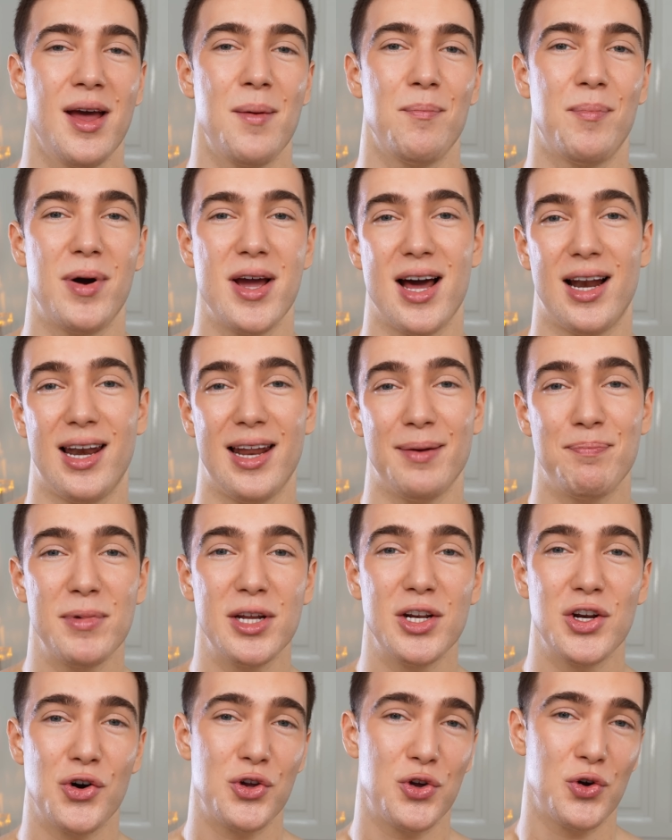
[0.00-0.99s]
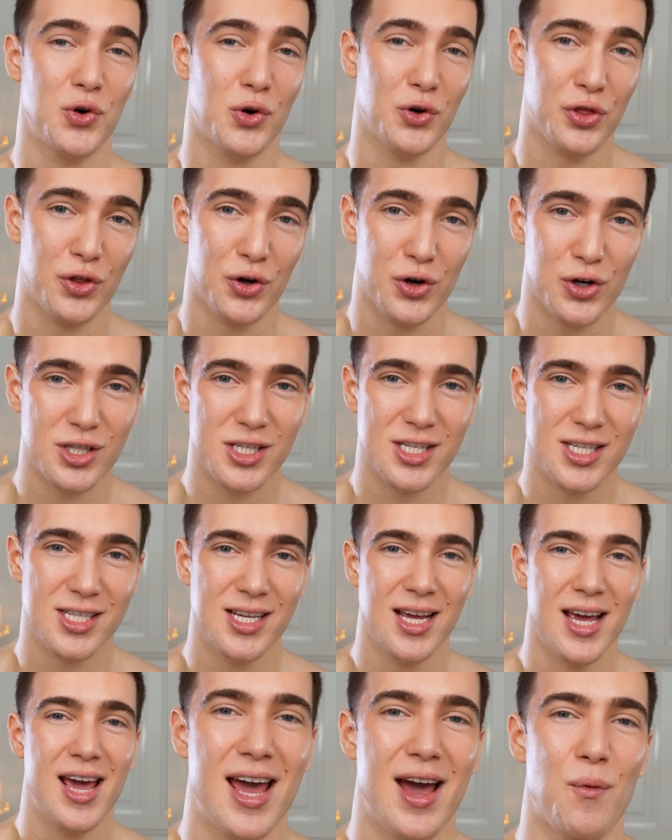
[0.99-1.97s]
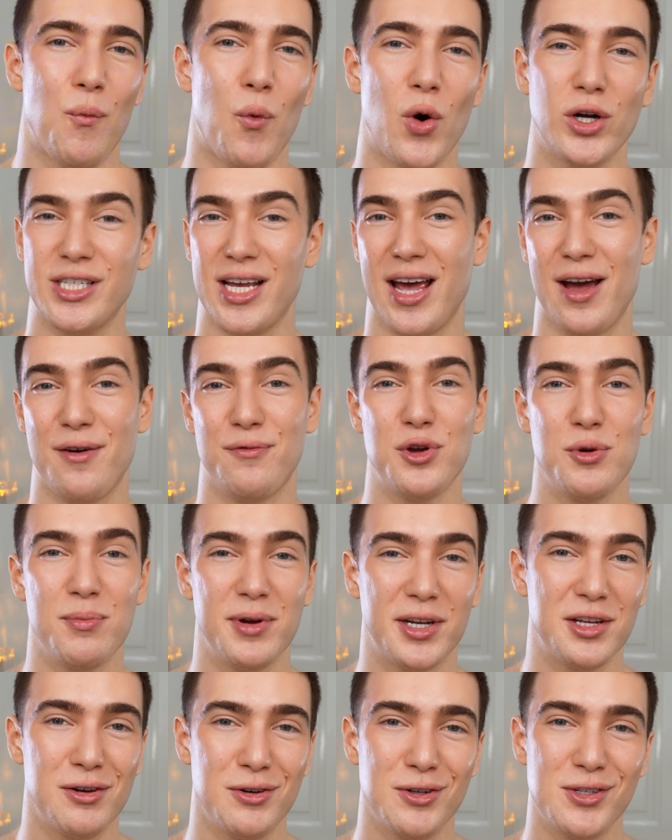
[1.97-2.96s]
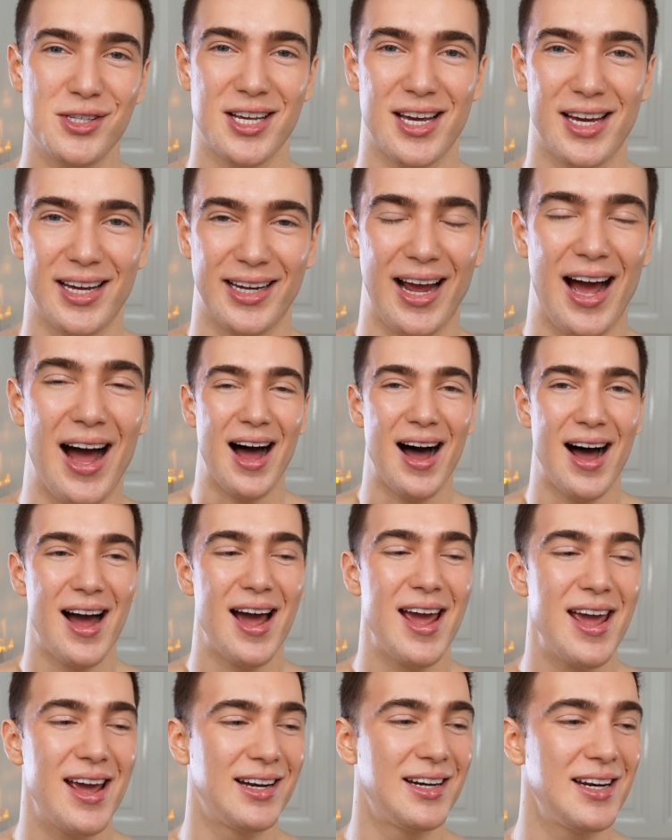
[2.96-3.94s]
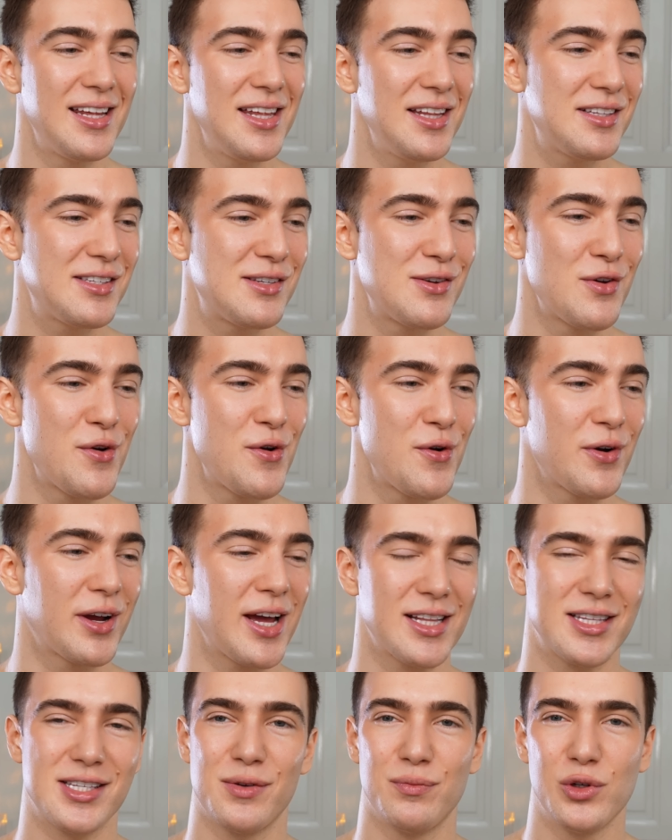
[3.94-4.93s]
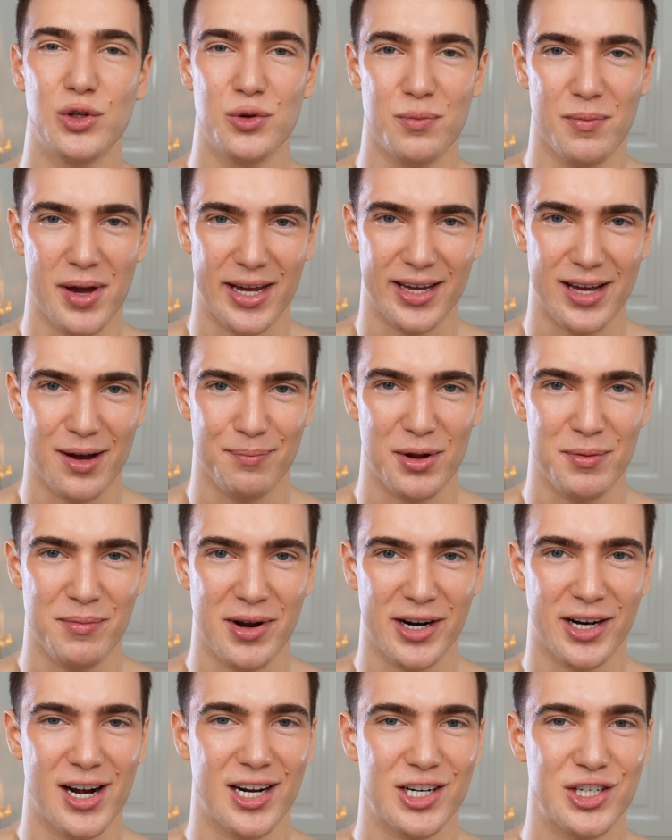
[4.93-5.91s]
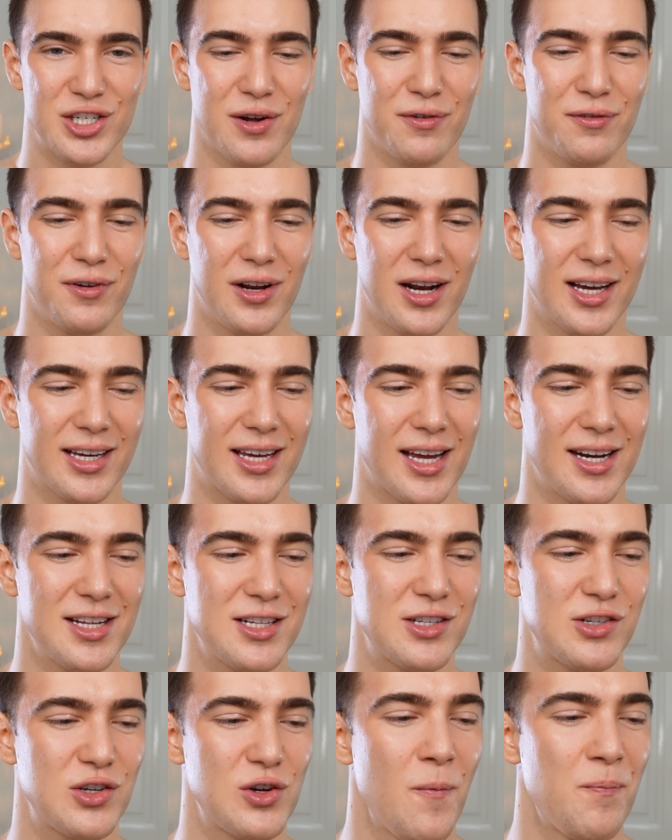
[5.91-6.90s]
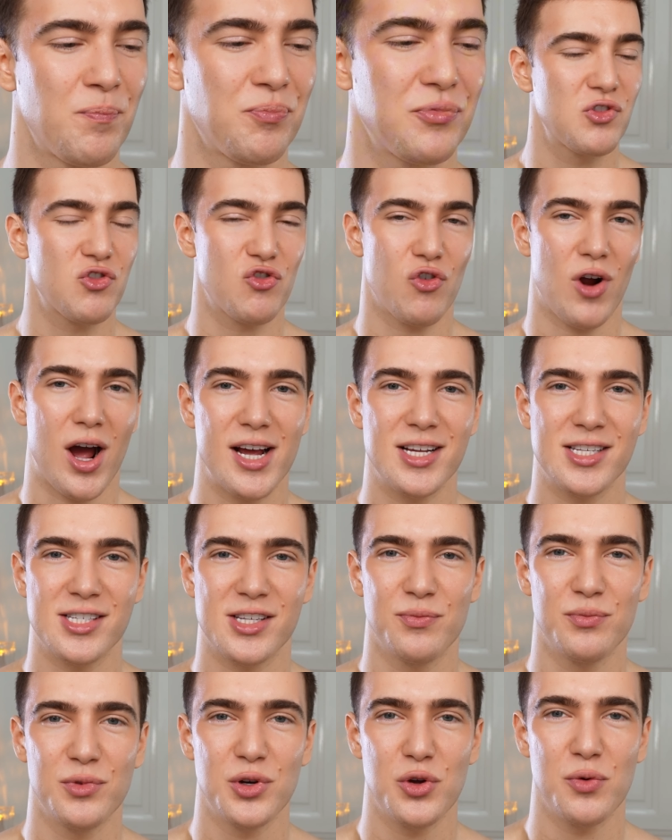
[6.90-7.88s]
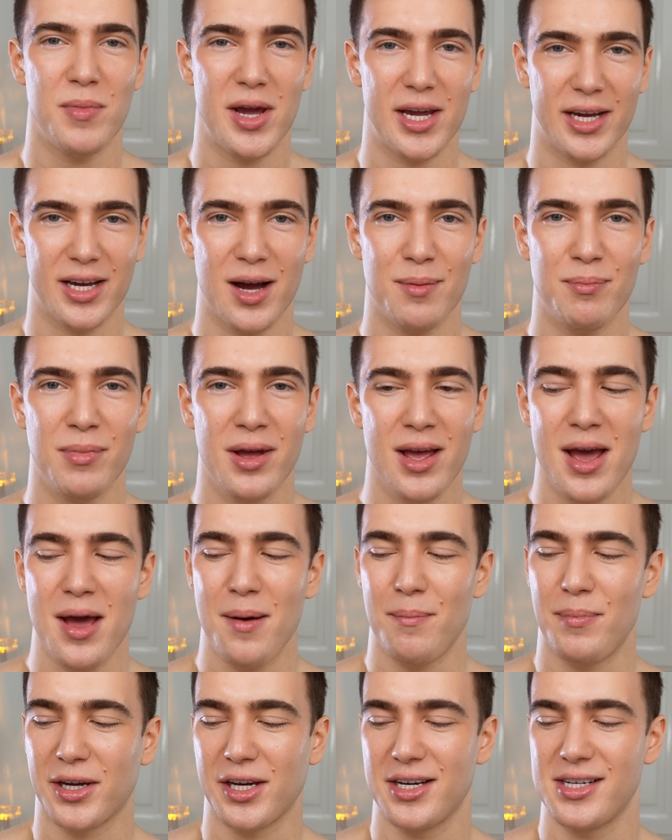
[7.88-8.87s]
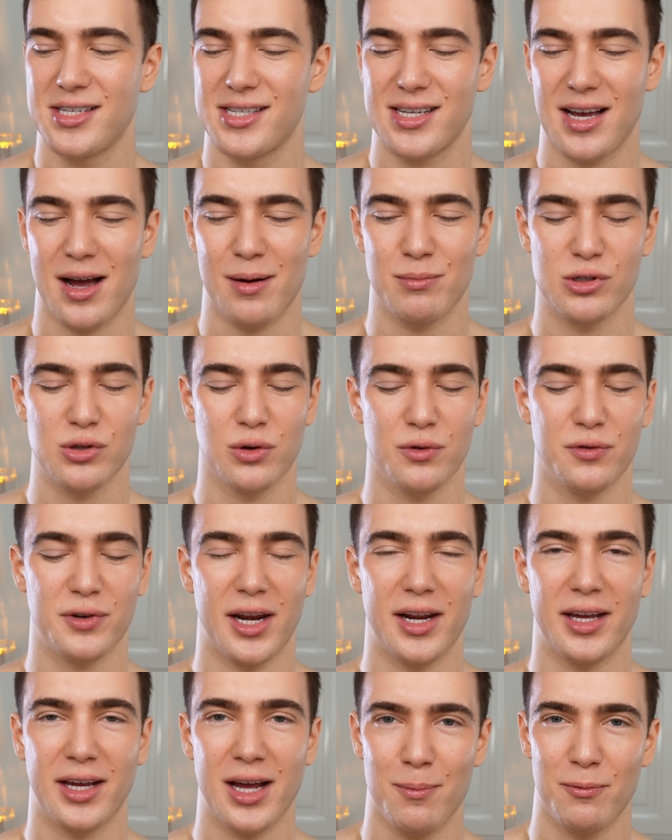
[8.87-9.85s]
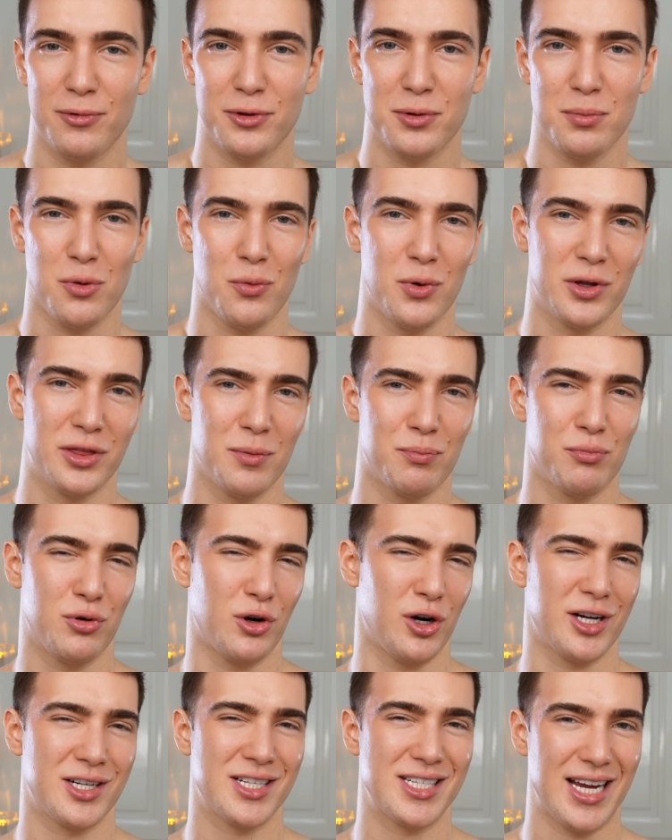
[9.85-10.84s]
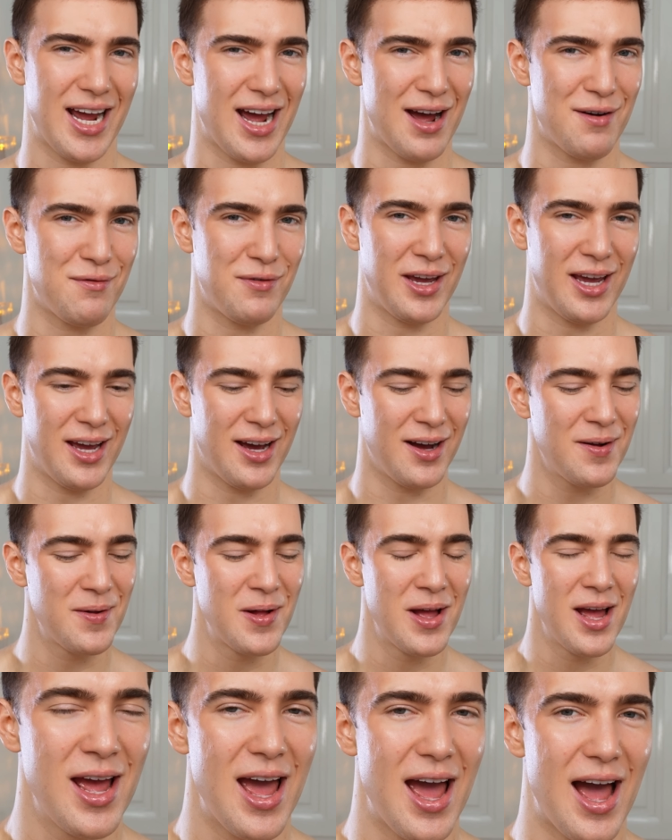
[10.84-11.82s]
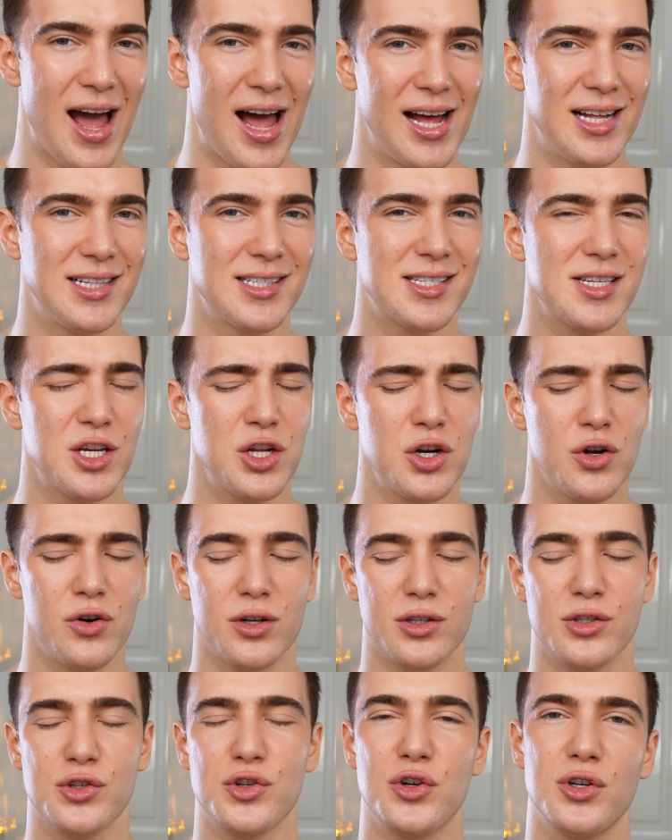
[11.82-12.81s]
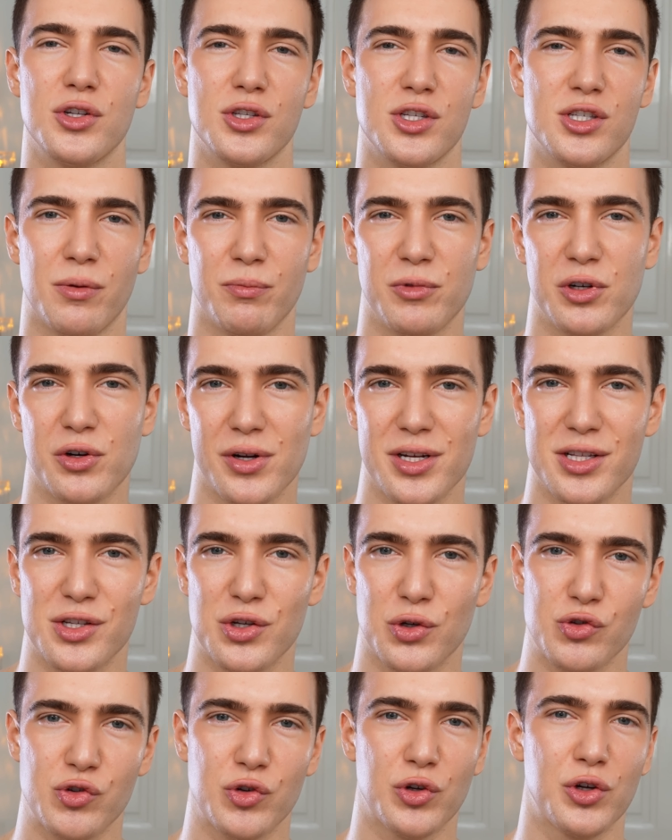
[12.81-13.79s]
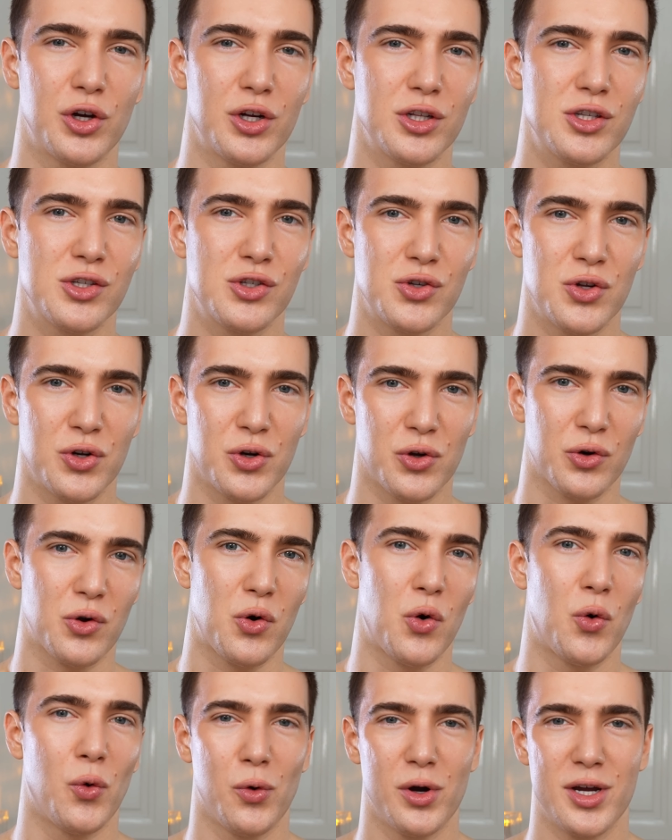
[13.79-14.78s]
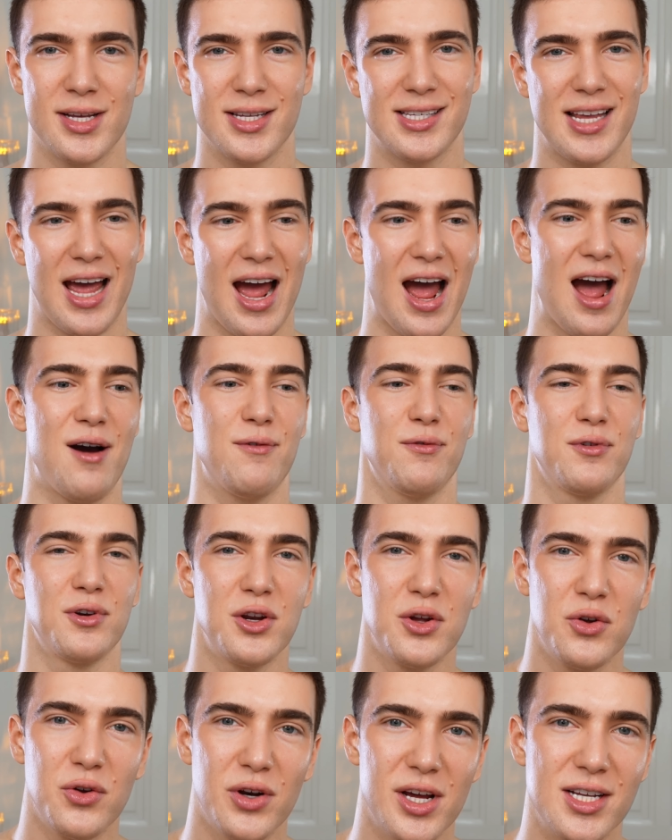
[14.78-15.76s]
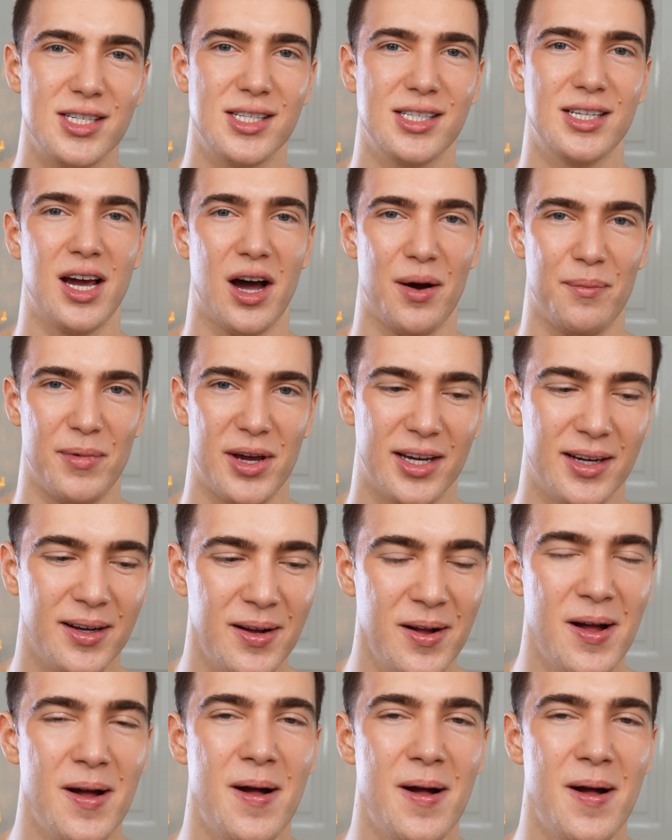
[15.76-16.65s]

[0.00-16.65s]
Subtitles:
But yeah, let me know your thoughts. What have you been using? I need to get some new makeup in my collection. I feel like I need to try some new makeup because I'm sort of getting comfortable with the products I have here. And you know, to some degree, it's also good to not always have newness coming.